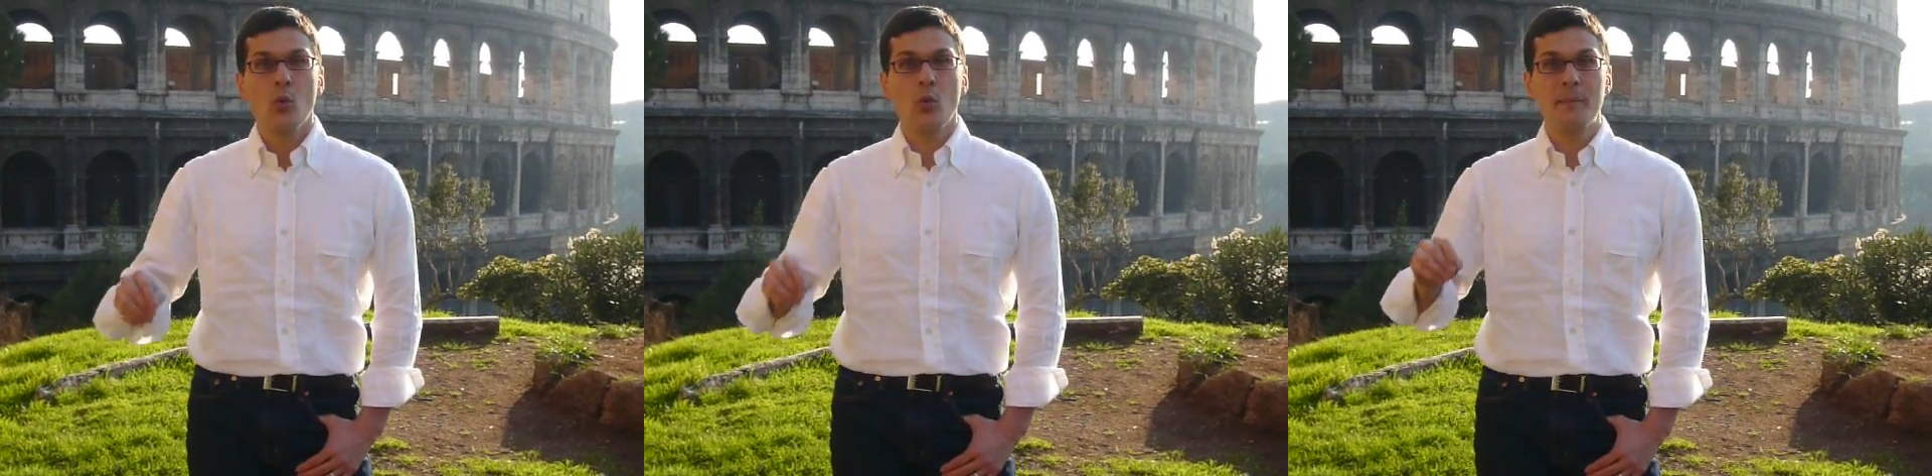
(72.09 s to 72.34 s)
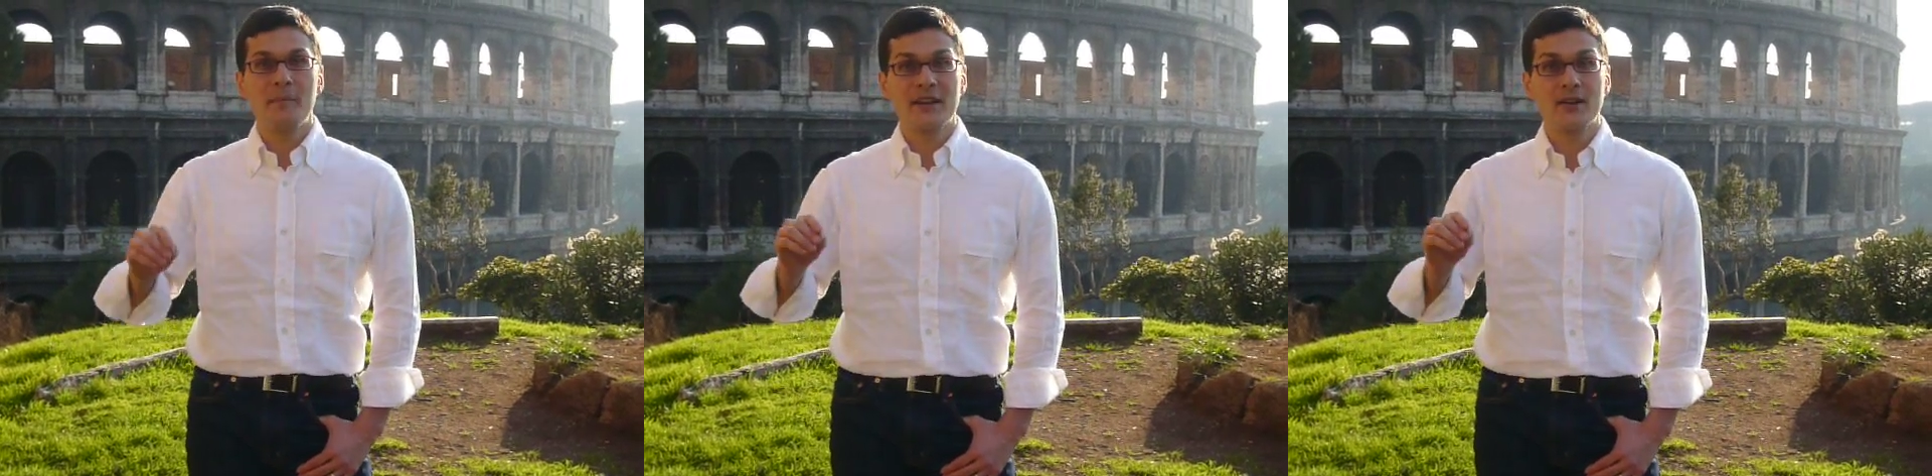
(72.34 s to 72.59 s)

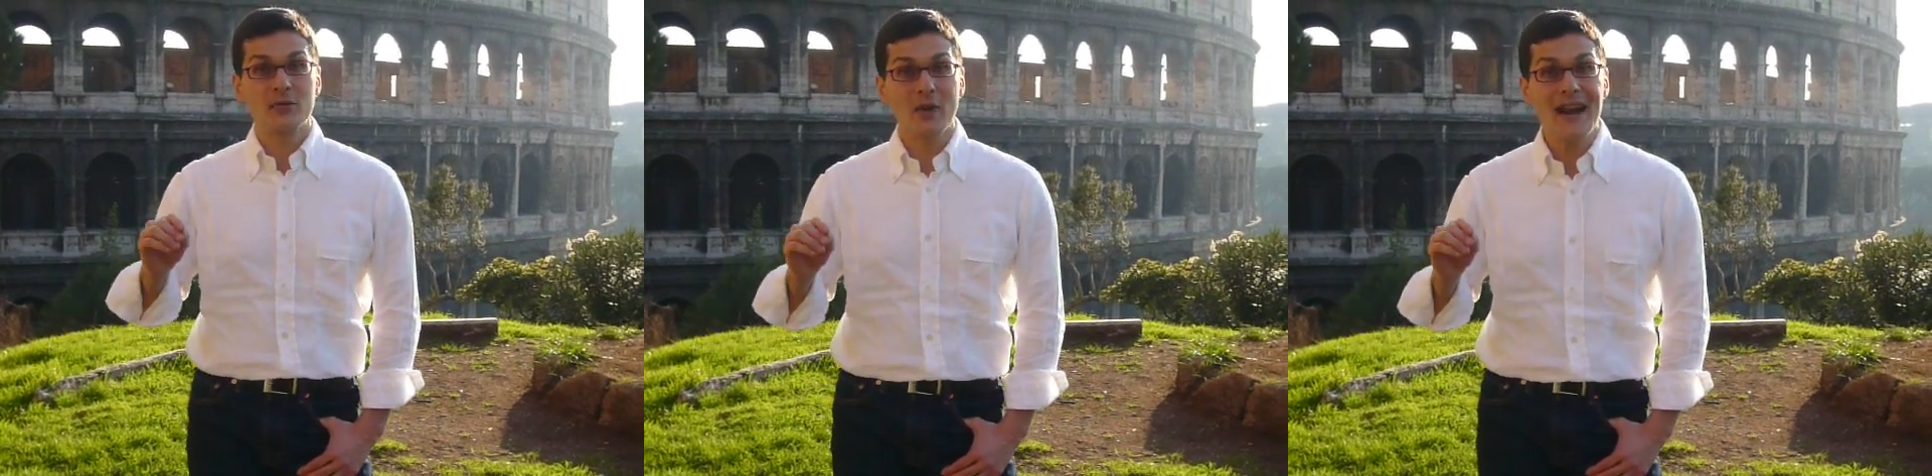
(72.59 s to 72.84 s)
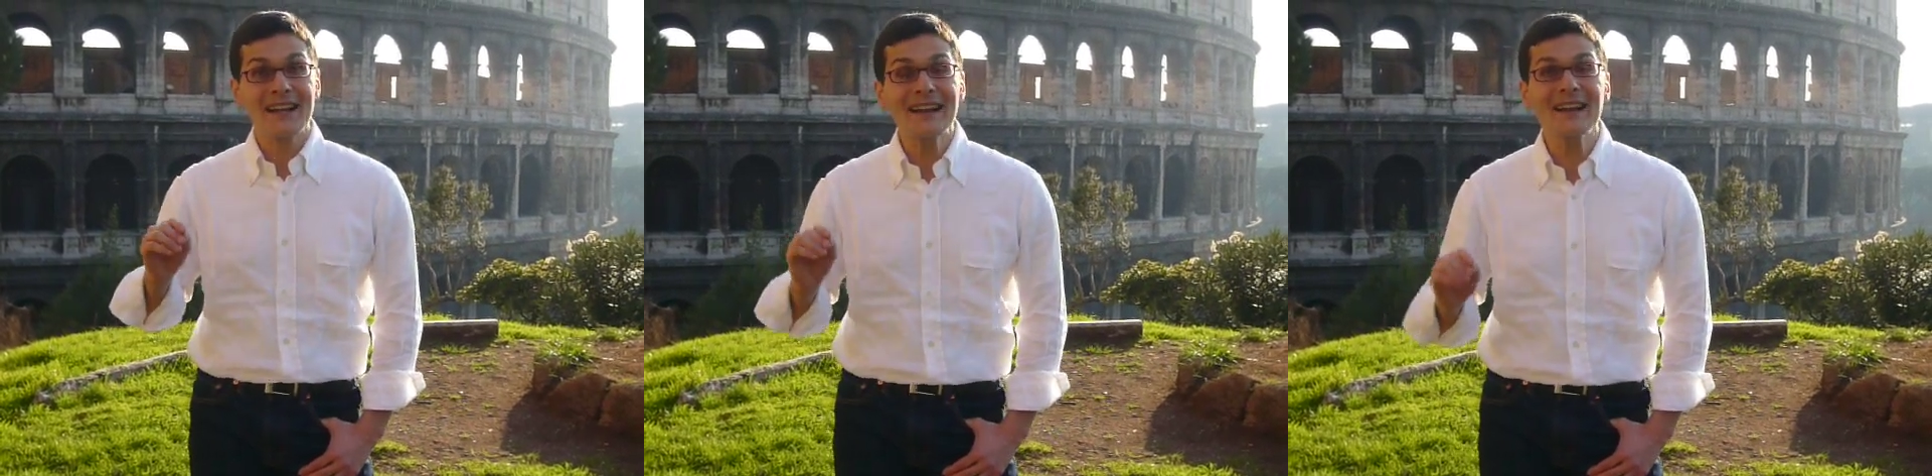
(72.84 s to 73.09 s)
will be
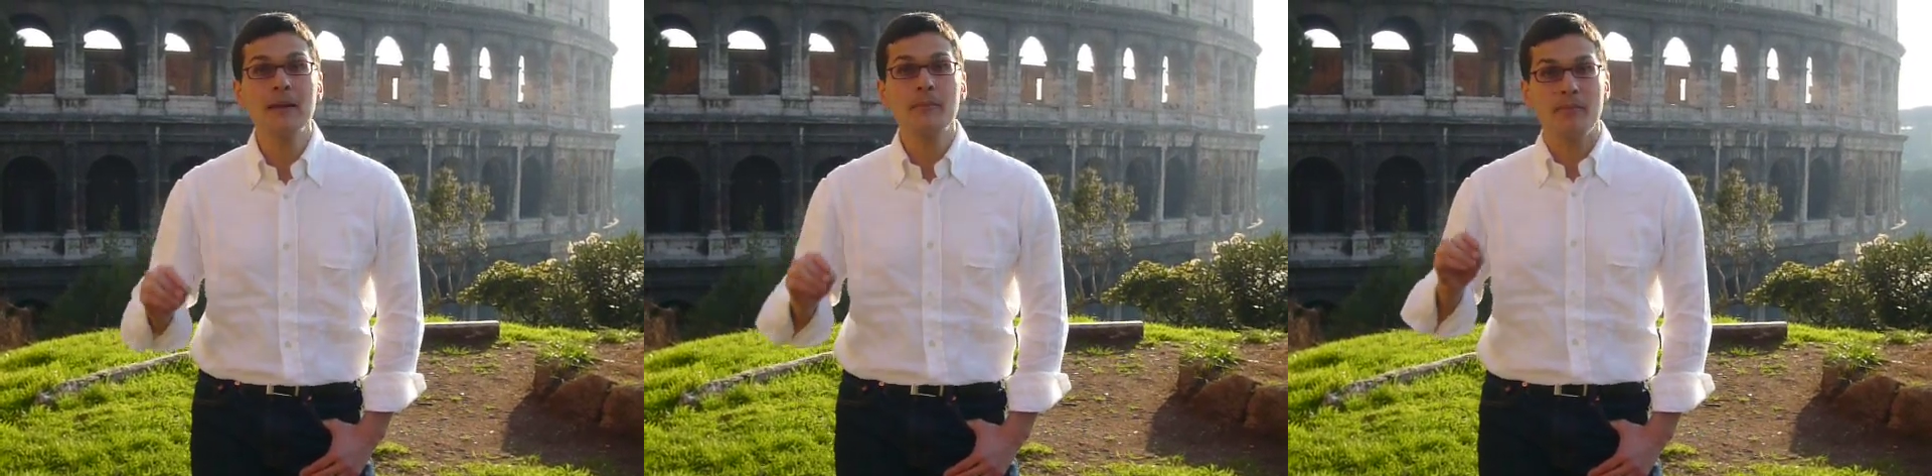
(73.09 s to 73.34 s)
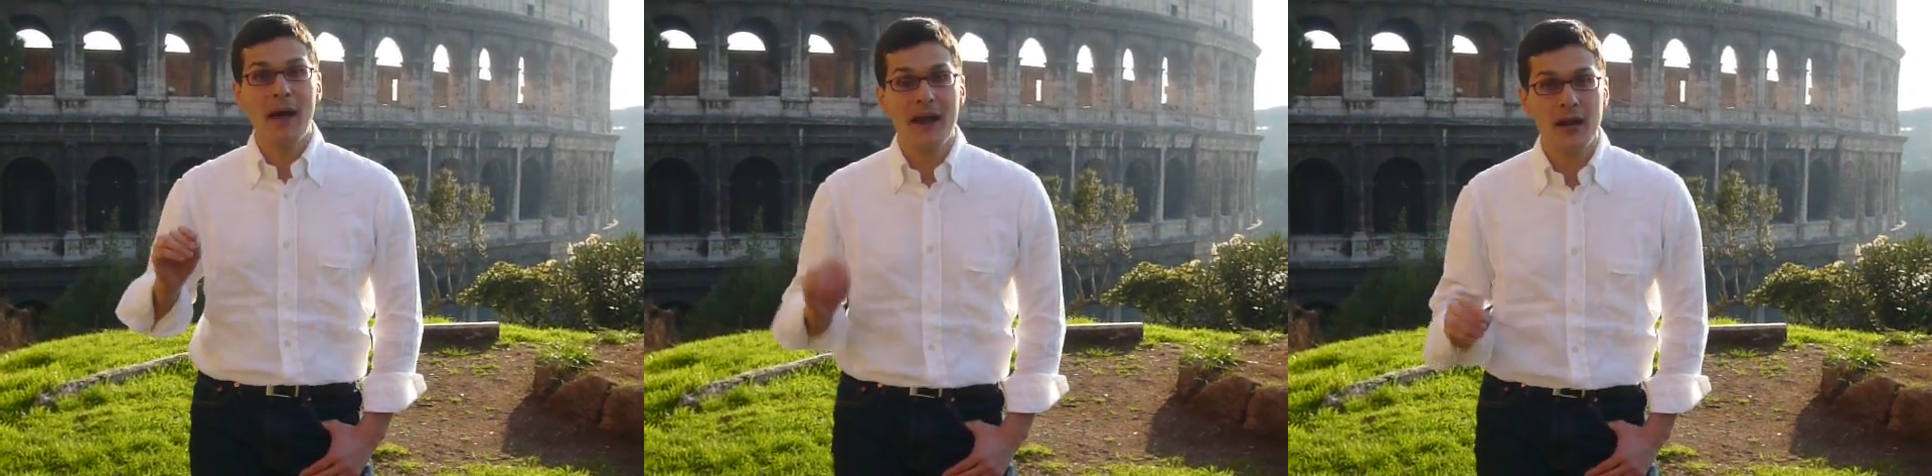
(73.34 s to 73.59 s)
greatly
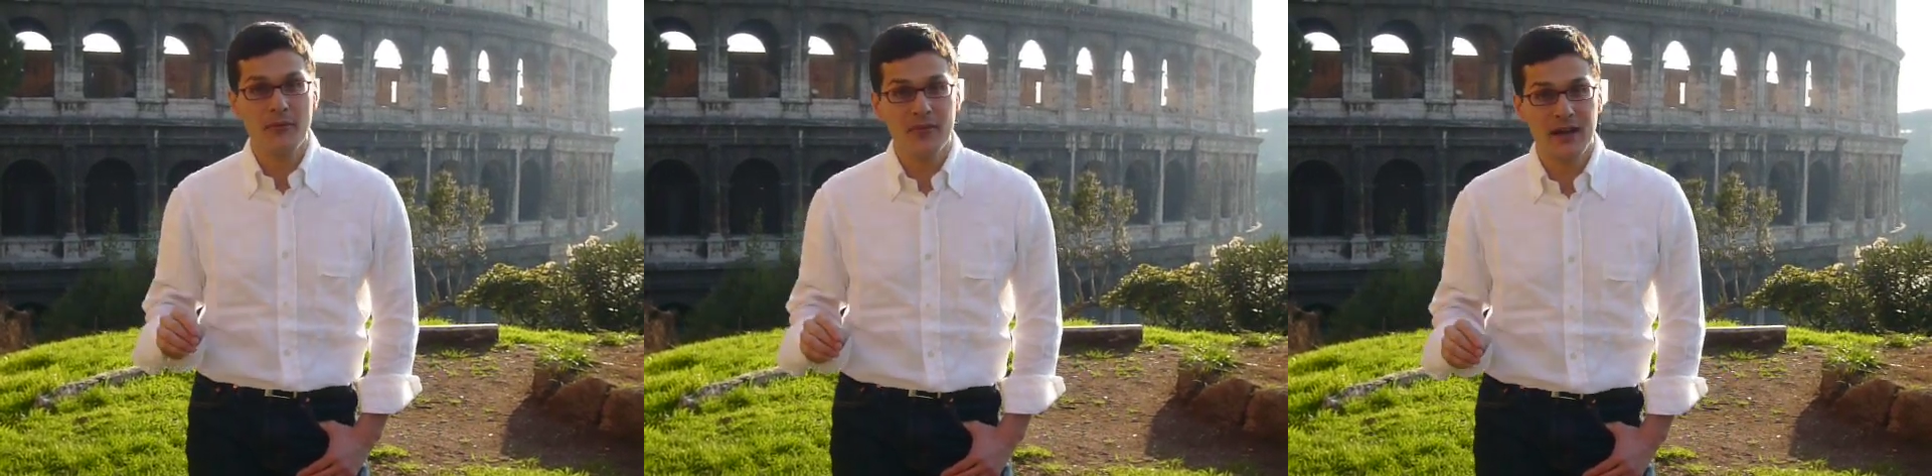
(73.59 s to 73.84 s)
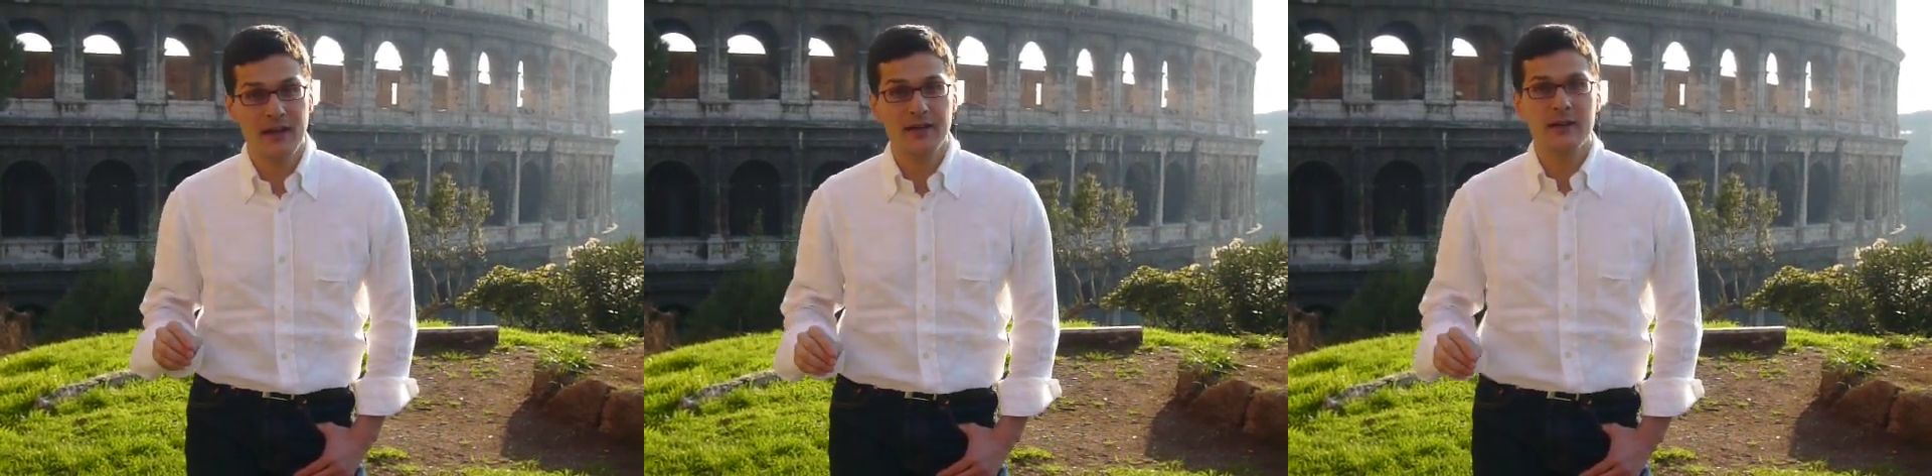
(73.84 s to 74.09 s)

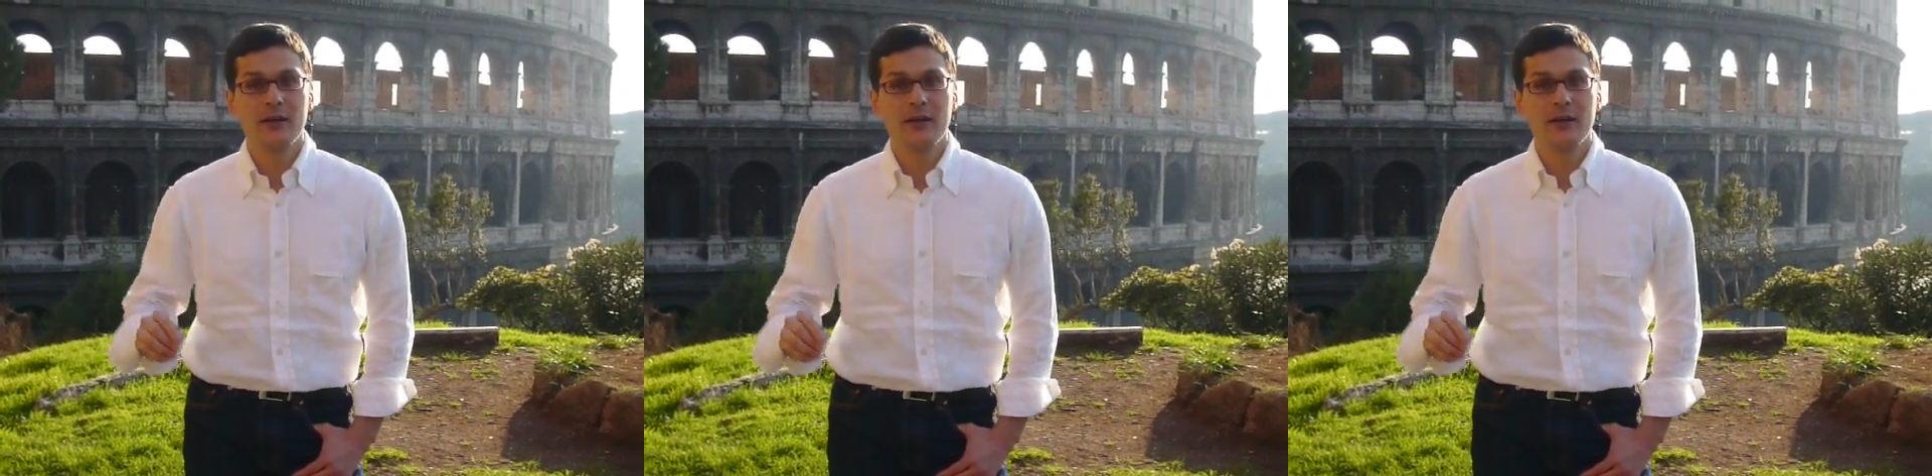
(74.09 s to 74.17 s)
benefited